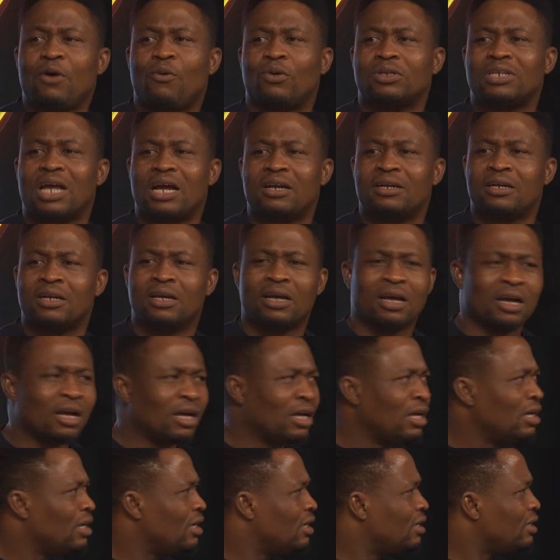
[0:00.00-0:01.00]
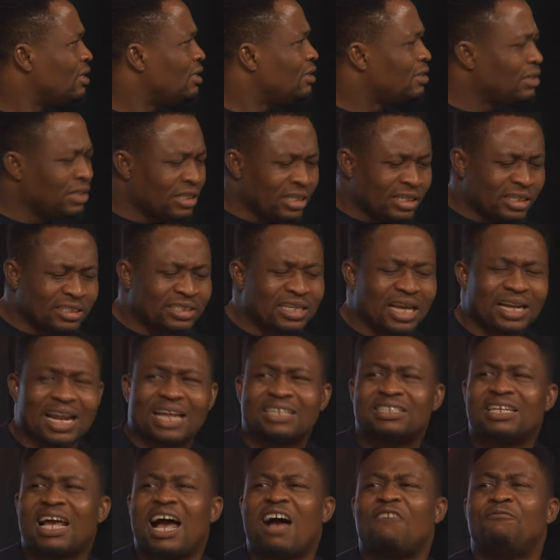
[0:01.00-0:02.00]
angry, he said that
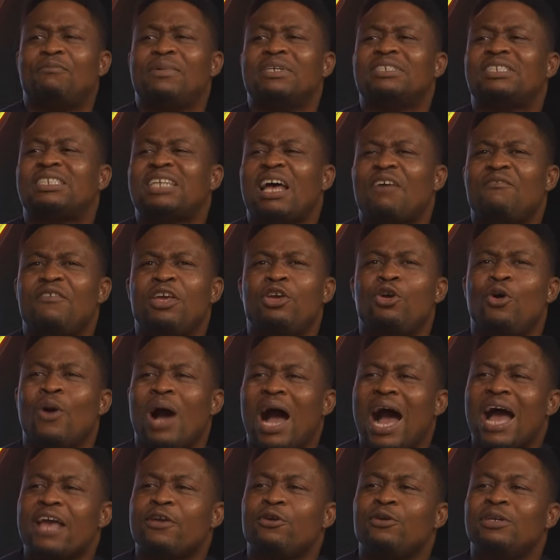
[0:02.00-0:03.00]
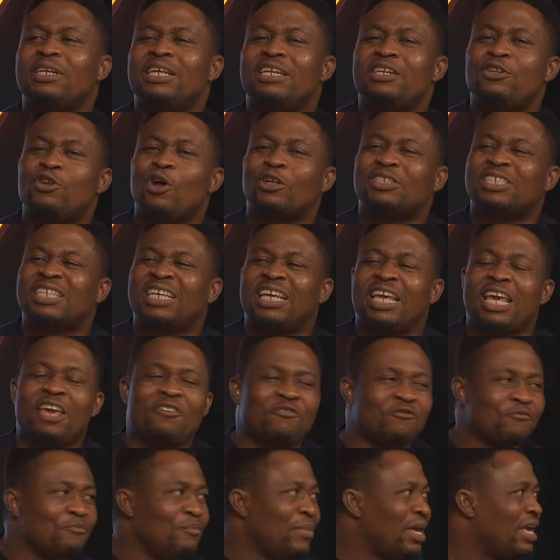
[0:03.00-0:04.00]
I've been serving you and you did not give
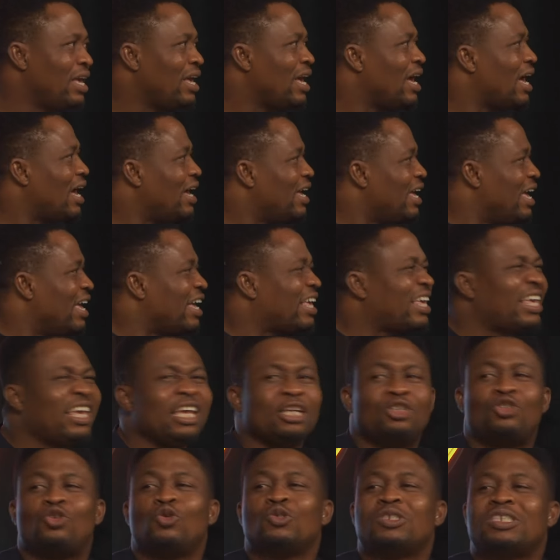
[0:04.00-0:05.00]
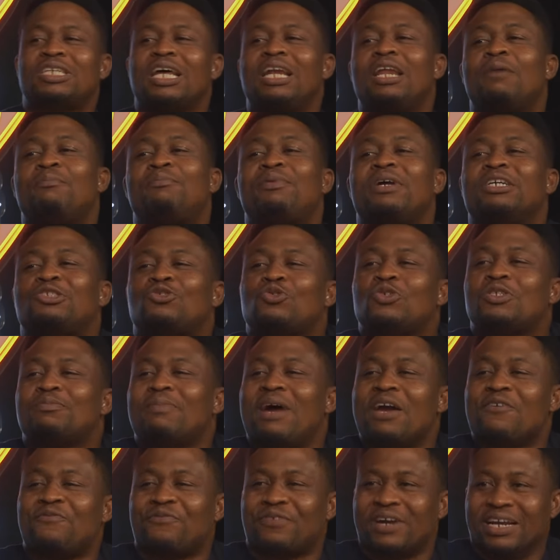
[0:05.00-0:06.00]
me a kid to celebrate with my
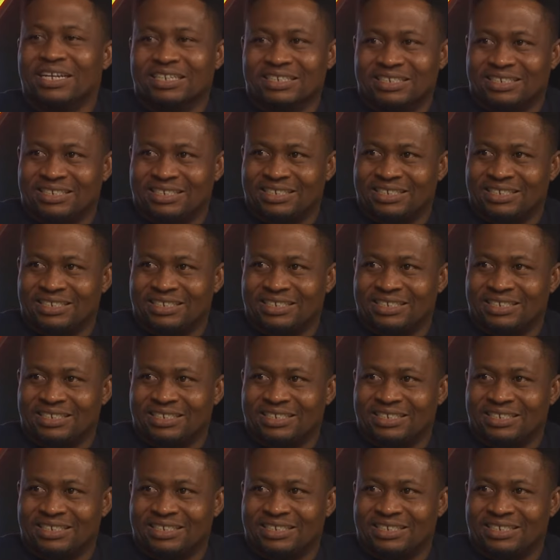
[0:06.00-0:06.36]
friends.